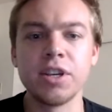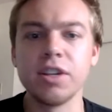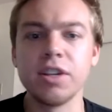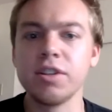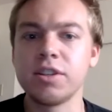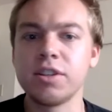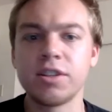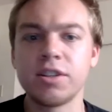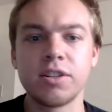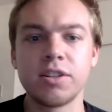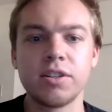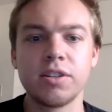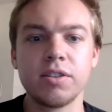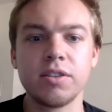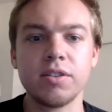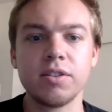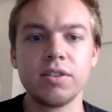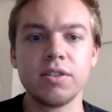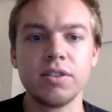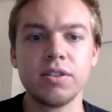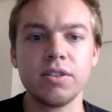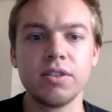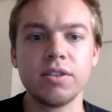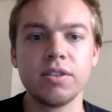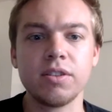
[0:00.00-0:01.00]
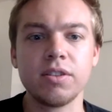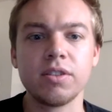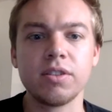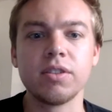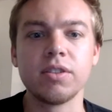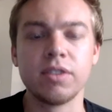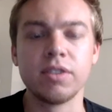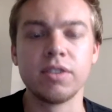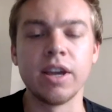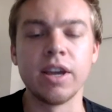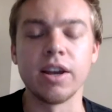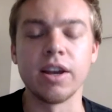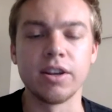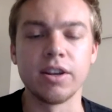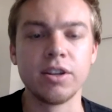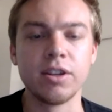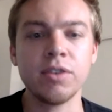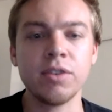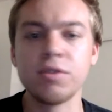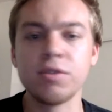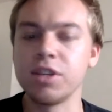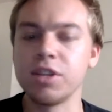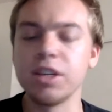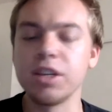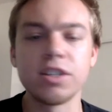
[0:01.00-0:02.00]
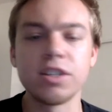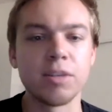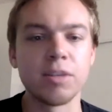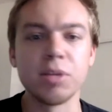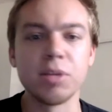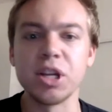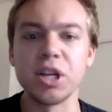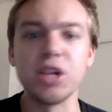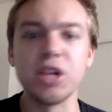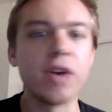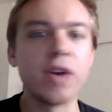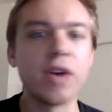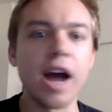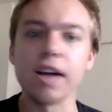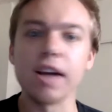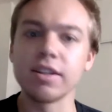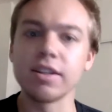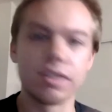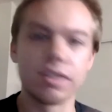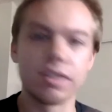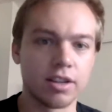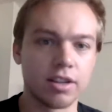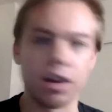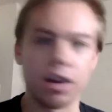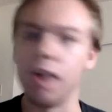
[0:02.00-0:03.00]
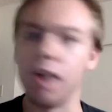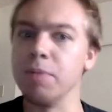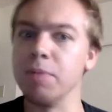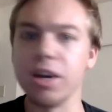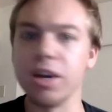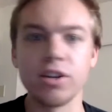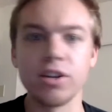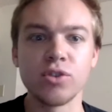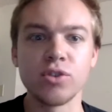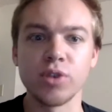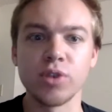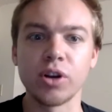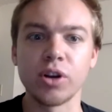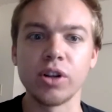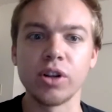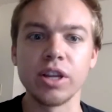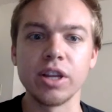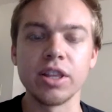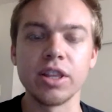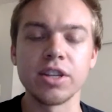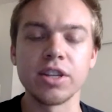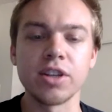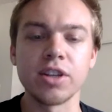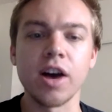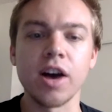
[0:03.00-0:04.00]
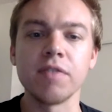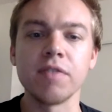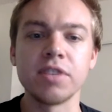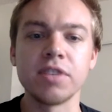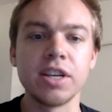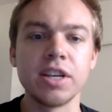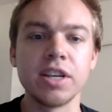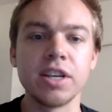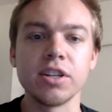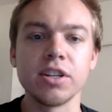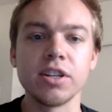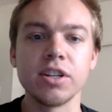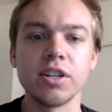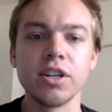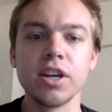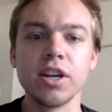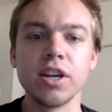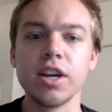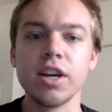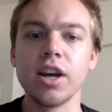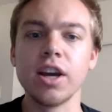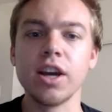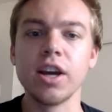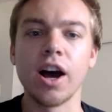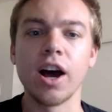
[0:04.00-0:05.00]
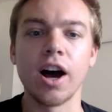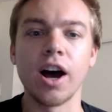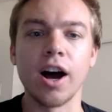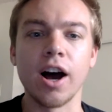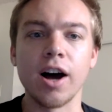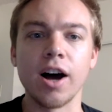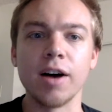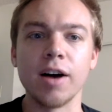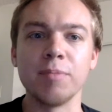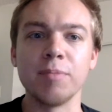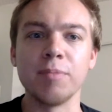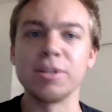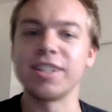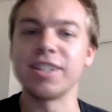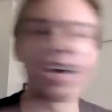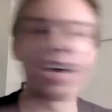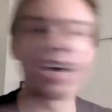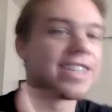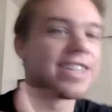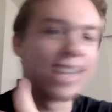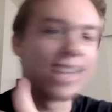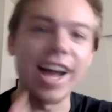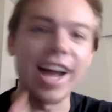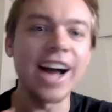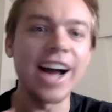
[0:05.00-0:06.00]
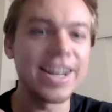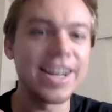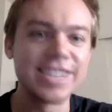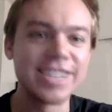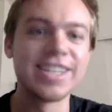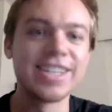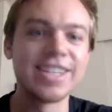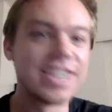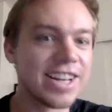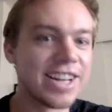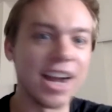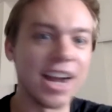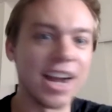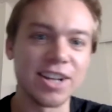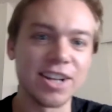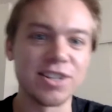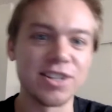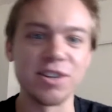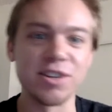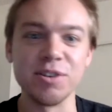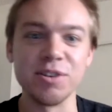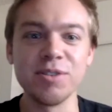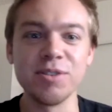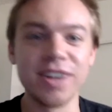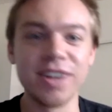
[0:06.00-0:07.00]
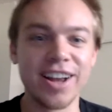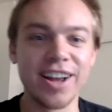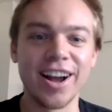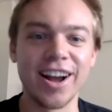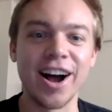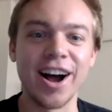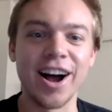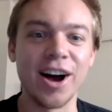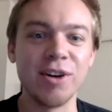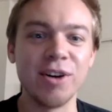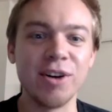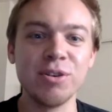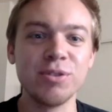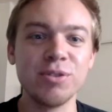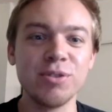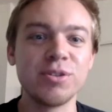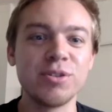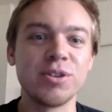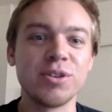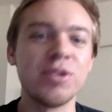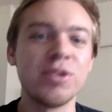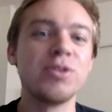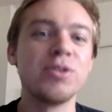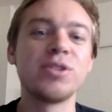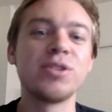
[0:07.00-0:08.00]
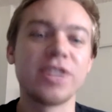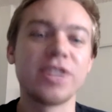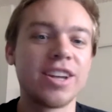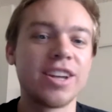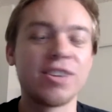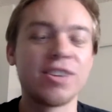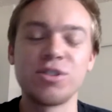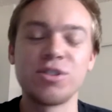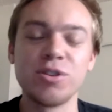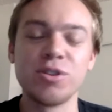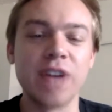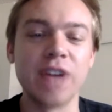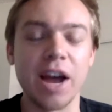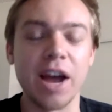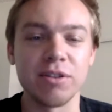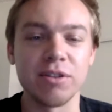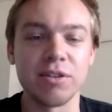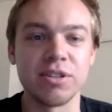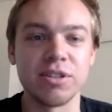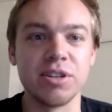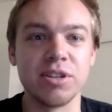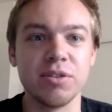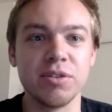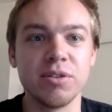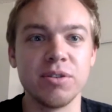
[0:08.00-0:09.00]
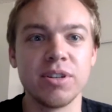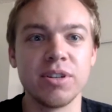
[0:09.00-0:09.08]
some of the new guys come in, trickle in this offseason. Besides the guy sitting next to you, who's stood out to you?